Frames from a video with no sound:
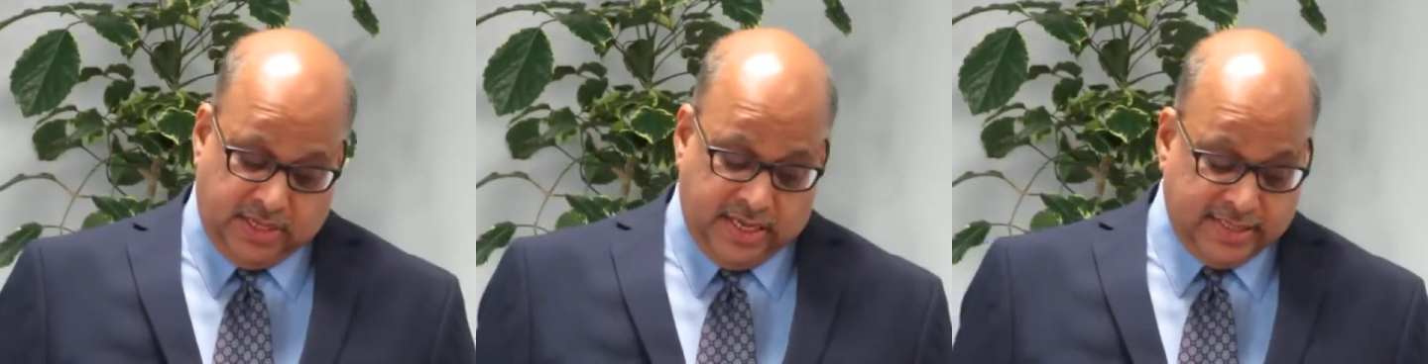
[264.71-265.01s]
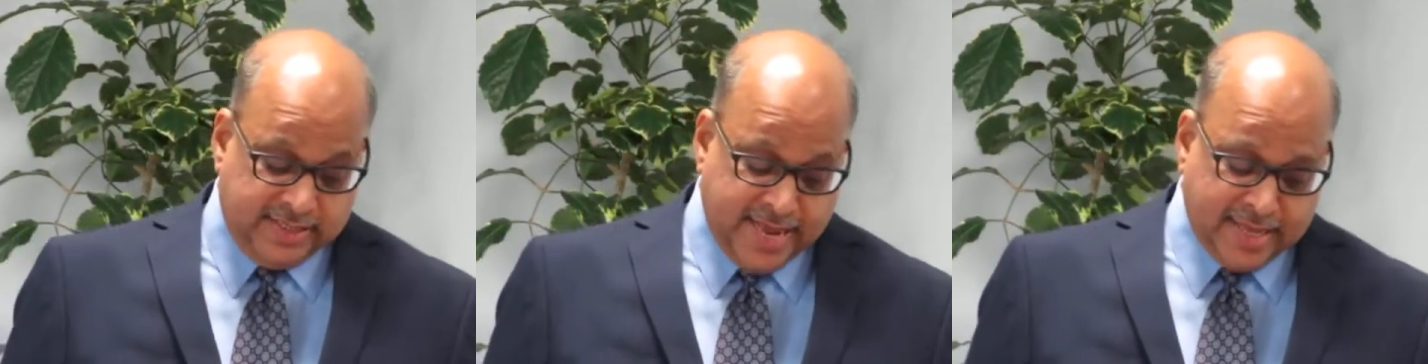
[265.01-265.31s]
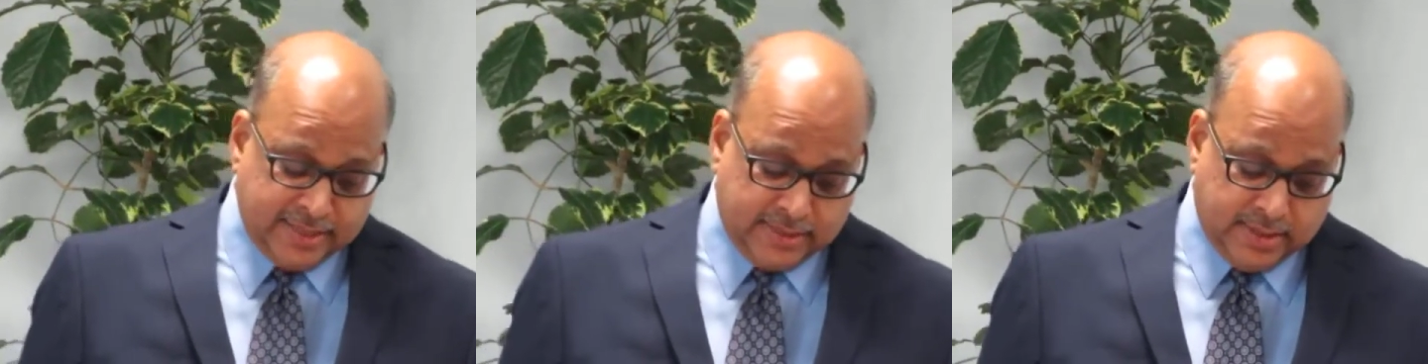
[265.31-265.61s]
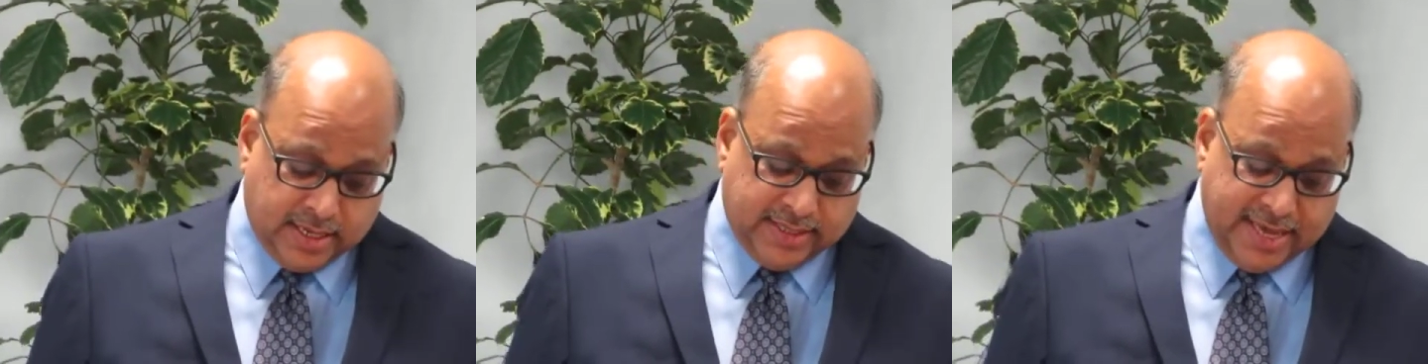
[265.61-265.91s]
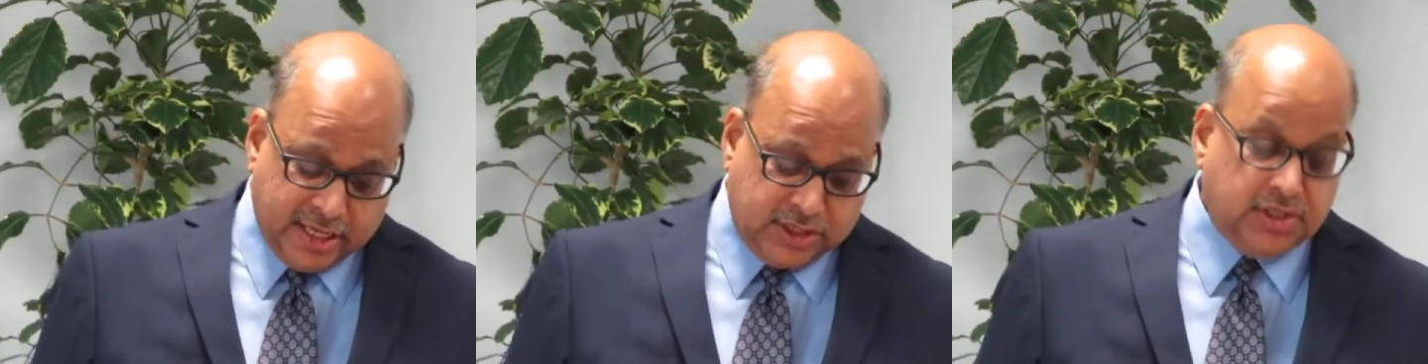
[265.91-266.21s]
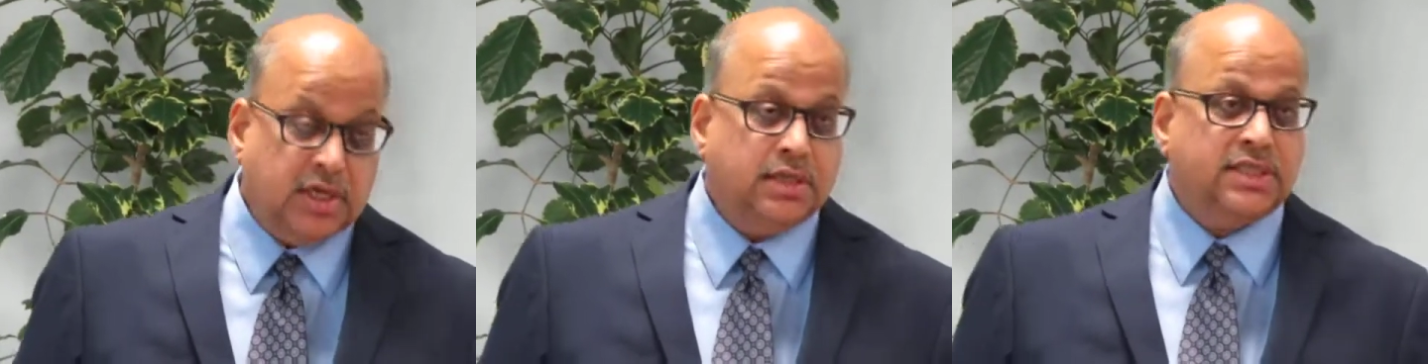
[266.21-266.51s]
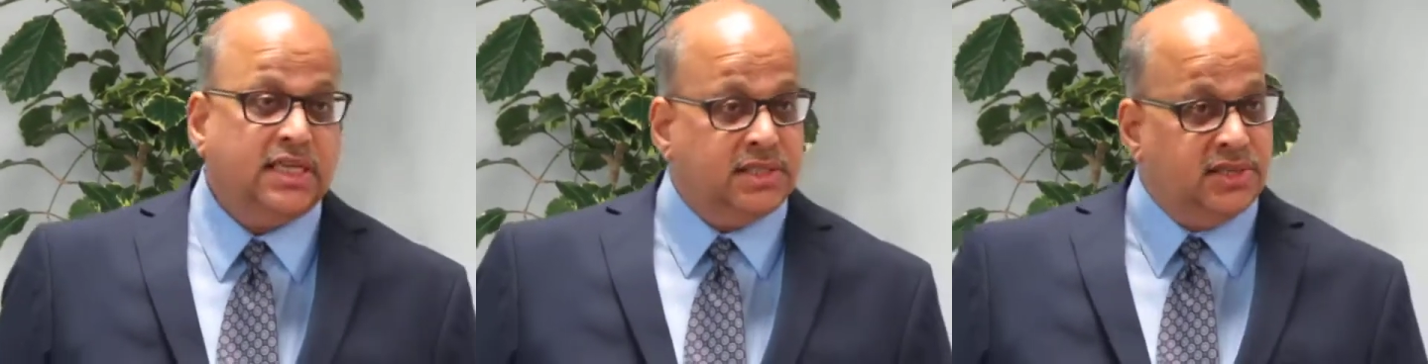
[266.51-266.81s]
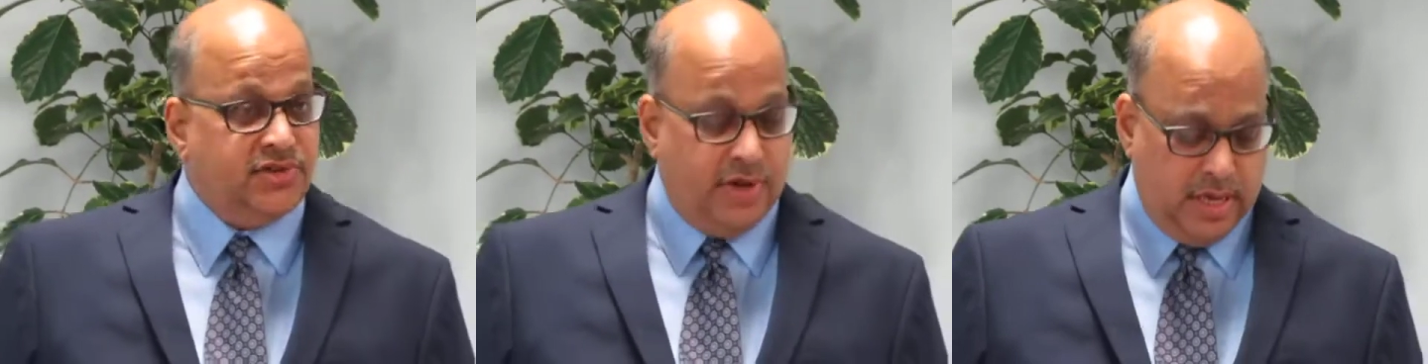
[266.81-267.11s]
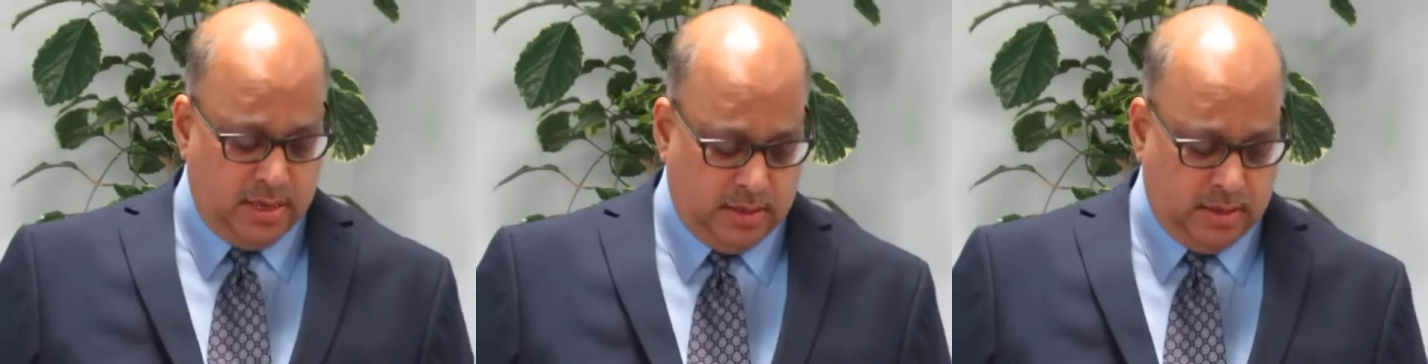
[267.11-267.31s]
His death at age 63